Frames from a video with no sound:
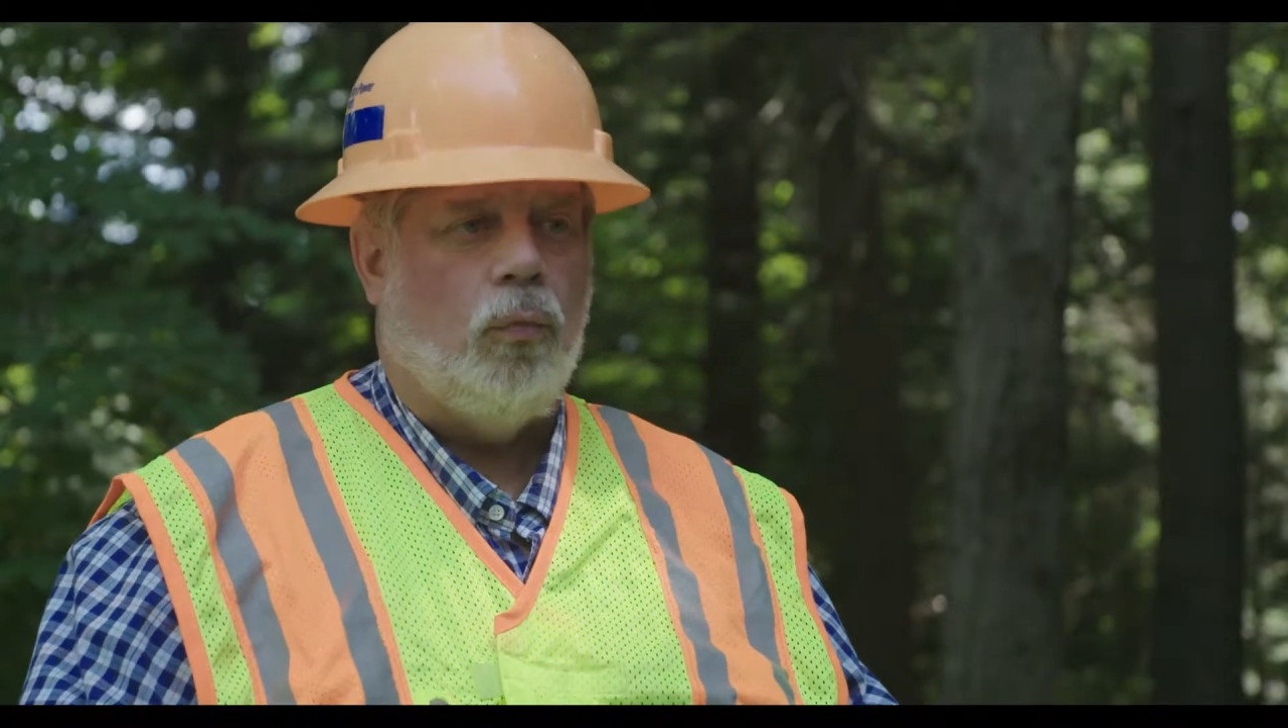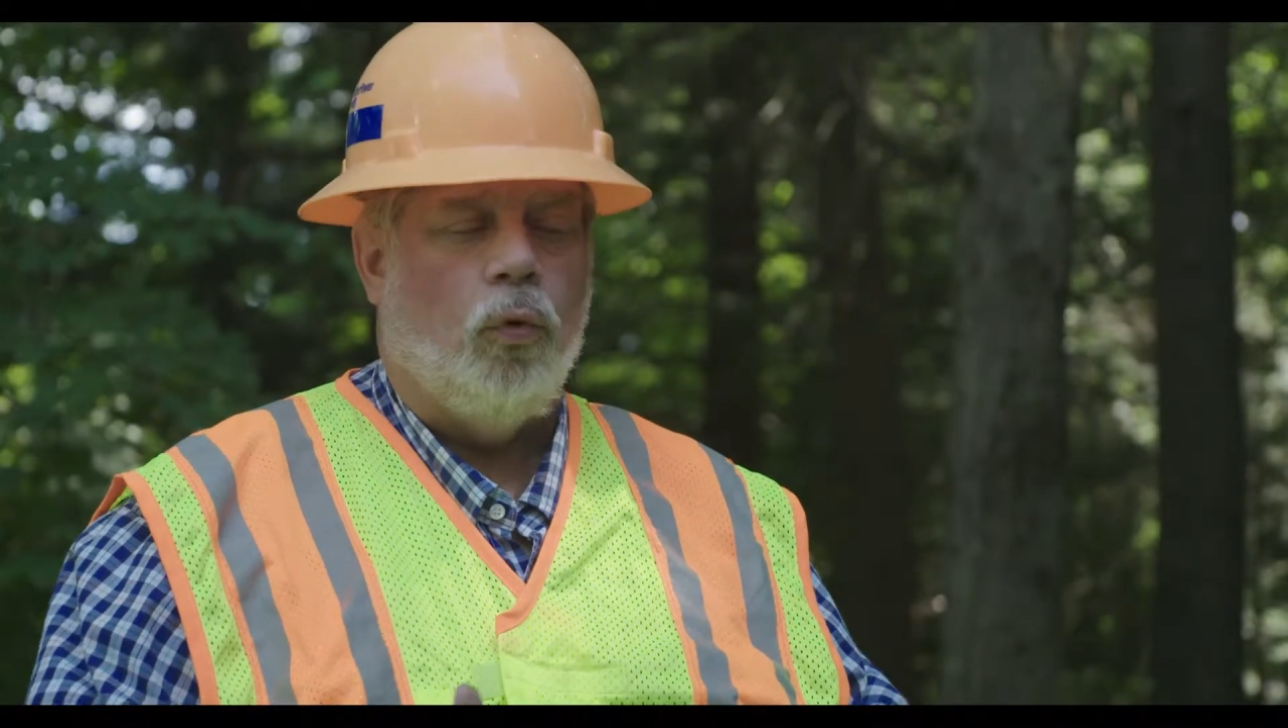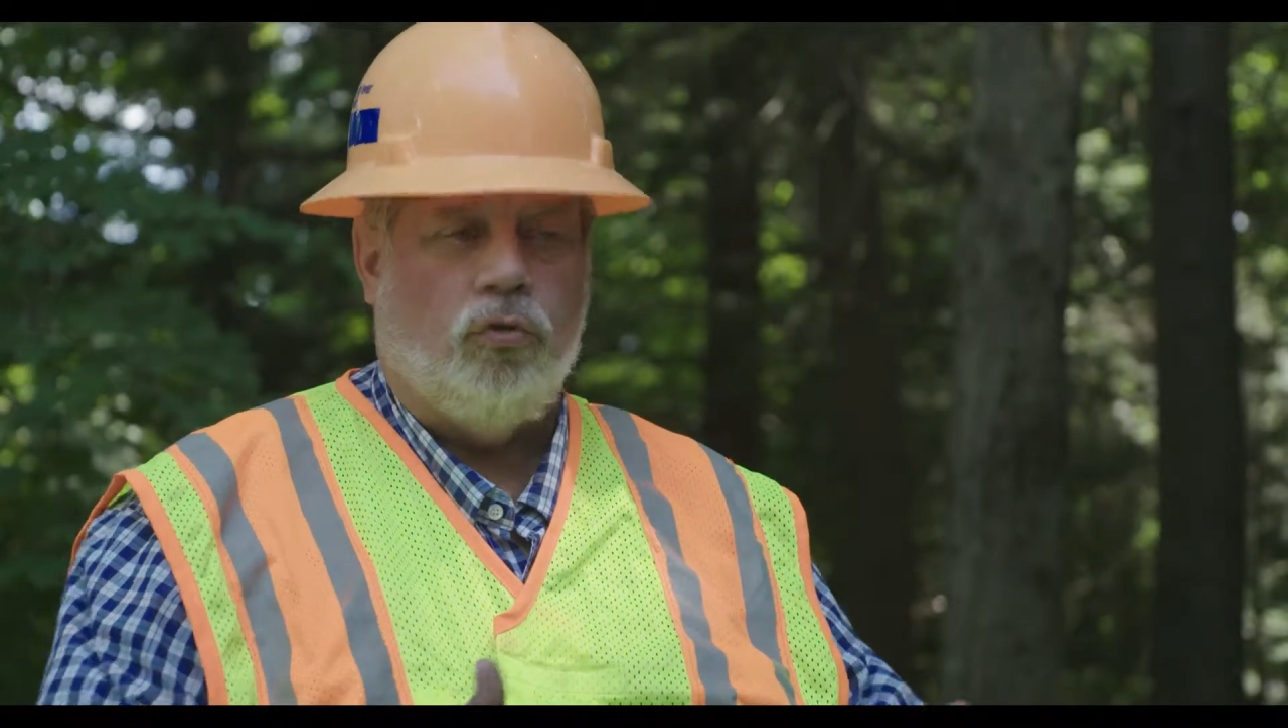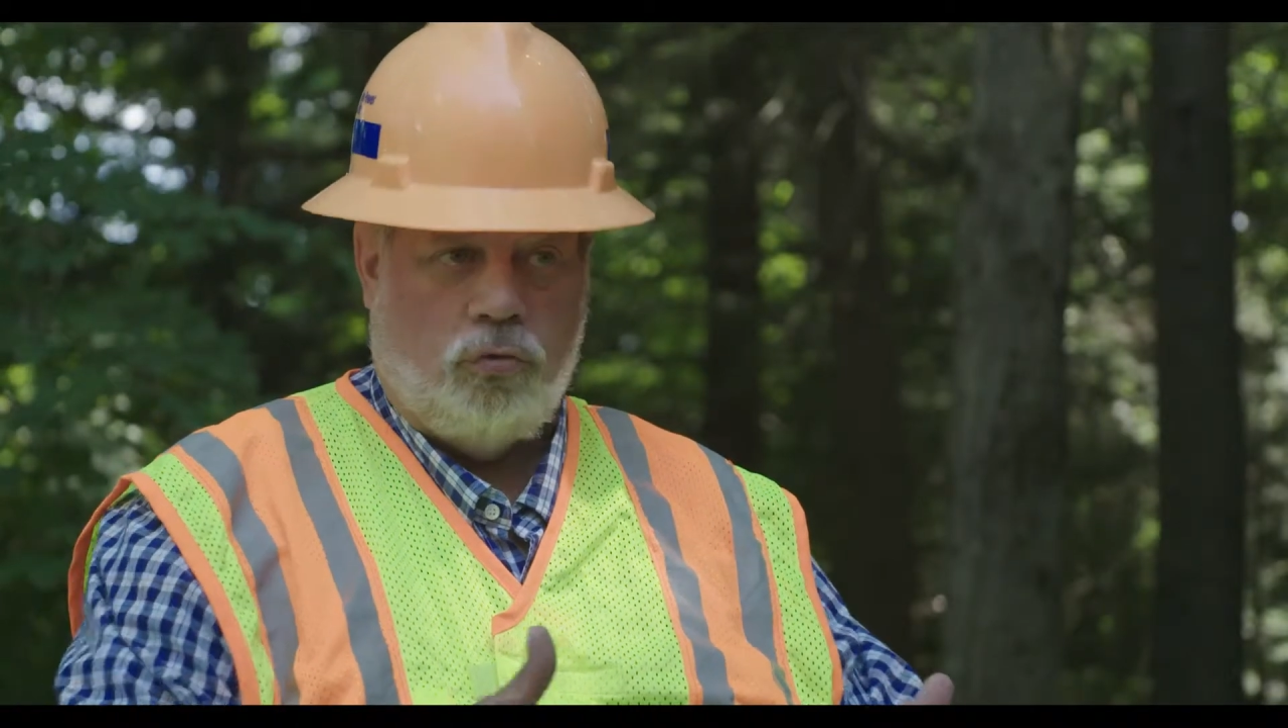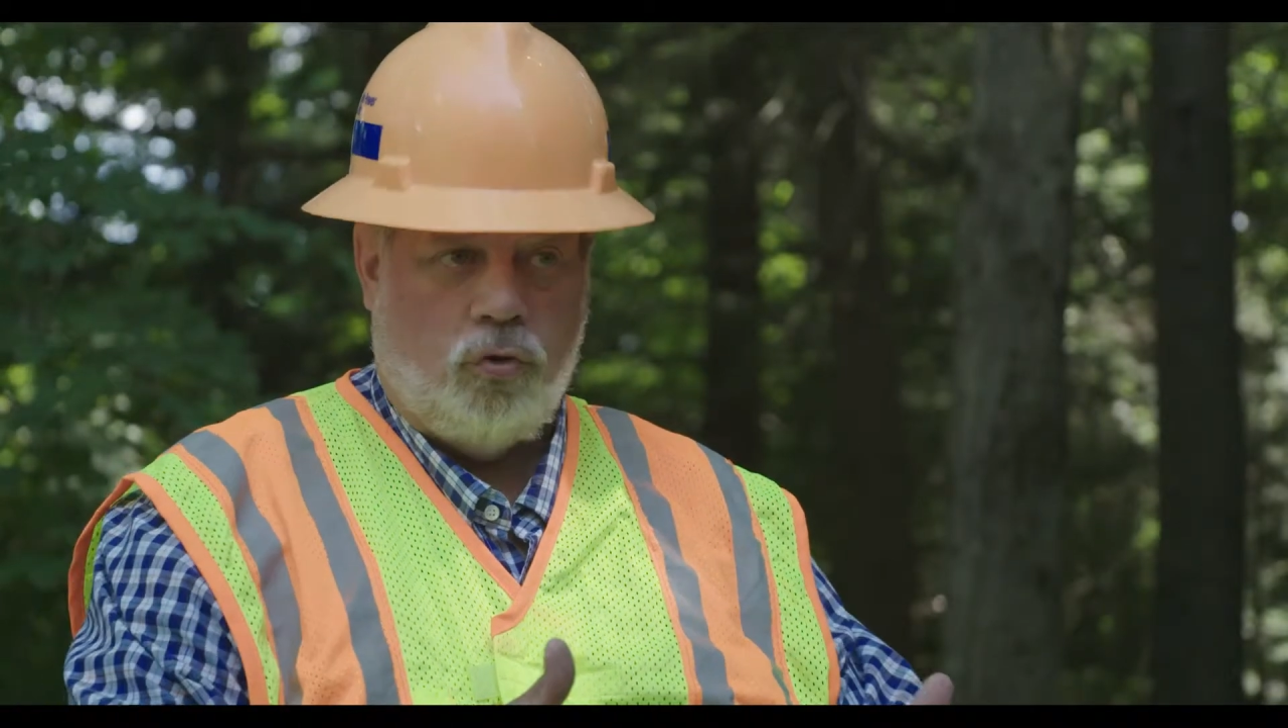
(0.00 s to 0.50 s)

was